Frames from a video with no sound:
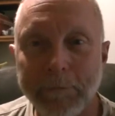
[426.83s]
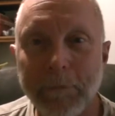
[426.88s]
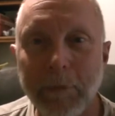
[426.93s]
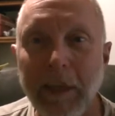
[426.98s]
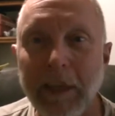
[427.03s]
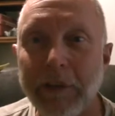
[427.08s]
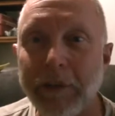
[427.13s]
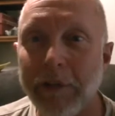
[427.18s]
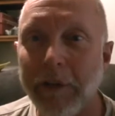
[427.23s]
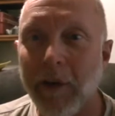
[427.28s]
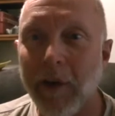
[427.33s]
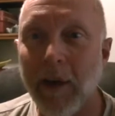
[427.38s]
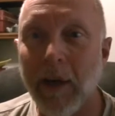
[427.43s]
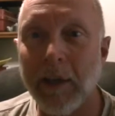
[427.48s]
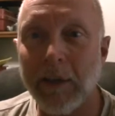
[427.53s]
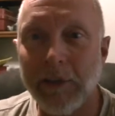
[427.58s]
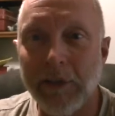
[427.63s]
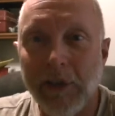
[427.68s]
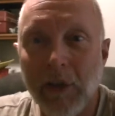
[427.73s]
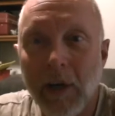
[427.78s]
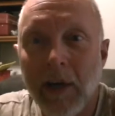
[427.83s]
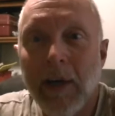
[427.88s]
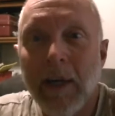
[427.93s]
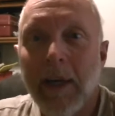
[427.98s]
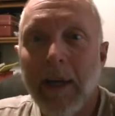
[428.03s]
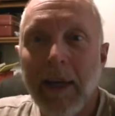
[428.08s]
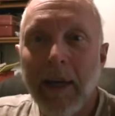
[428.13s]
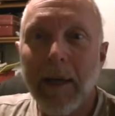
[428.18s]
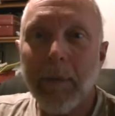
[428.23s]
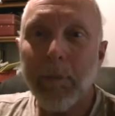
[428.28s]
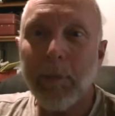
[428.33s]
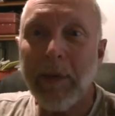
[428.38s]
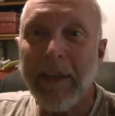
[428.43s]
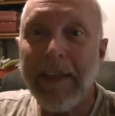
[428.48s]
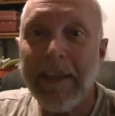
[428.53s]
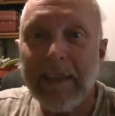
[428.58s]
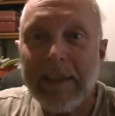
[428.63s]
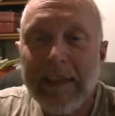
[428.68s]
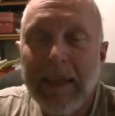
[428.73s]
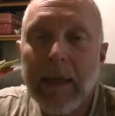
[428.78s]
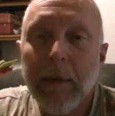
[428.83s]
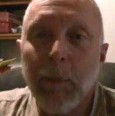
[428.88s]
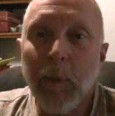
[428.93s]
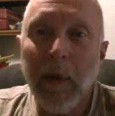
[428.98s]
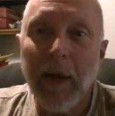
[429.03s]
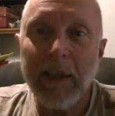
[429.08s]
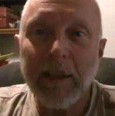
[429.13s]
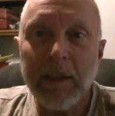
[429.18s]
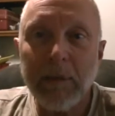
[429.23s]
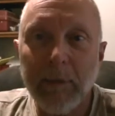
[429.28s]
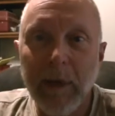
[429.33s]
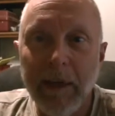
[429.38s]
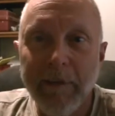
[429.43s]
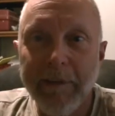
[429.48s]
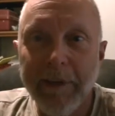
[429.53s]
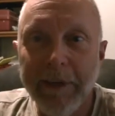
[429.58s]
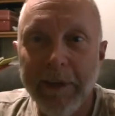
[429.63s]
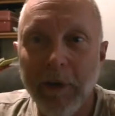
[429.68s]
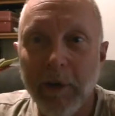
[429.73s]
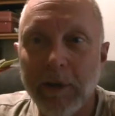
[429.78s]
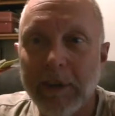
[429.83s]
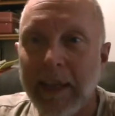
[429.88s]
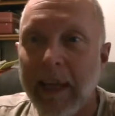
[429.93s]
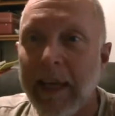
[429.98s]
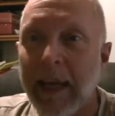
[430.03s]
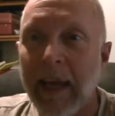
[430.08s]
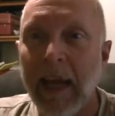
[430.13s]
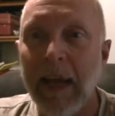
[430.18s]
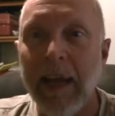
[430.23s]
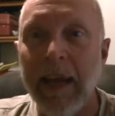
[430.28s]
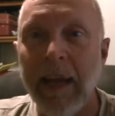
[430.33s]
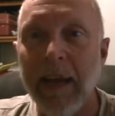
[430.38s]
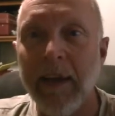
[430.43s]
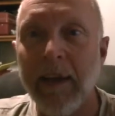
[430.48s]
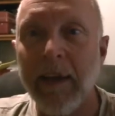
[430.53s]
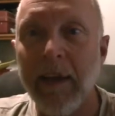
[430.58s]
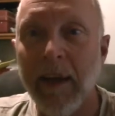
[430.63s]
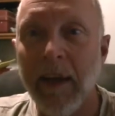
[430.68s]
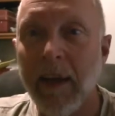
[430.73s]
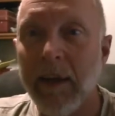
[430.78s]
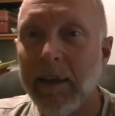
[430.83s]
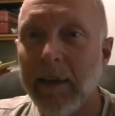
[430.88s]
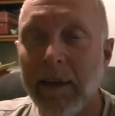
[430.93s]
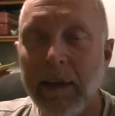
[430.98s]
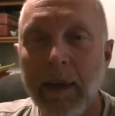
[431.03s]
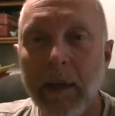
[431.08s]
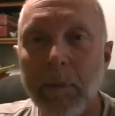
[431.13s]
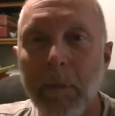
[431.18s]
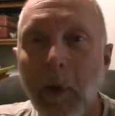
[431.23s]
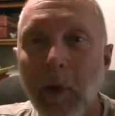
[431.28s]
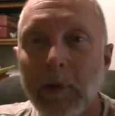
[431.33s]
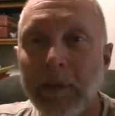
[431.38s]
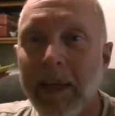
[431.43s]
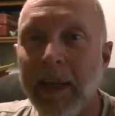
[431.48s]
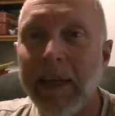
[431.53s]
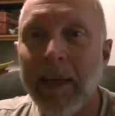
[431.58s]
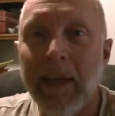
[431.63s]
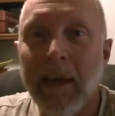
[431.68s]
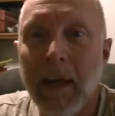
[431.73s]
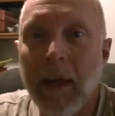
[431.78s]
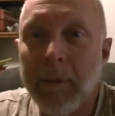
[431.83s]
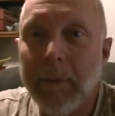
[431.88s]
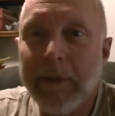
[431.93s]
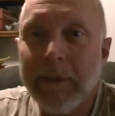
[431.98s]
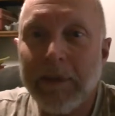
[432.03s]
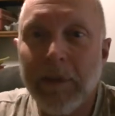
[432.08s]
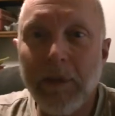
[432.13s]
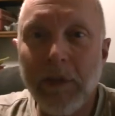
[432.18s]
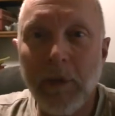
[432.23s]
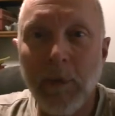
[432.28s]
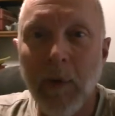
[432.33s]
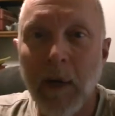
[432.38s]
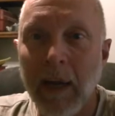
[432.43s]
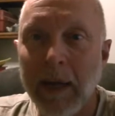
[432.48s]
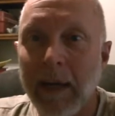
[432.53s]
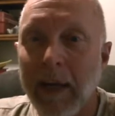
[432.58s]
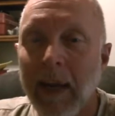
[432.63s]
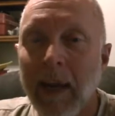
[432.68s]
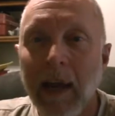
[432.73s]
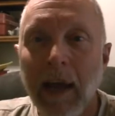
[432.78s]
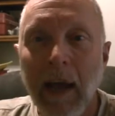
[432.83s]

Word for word: Bless your heart, sir. Please keep watching my videos and, and, uh, and post any comments that you want.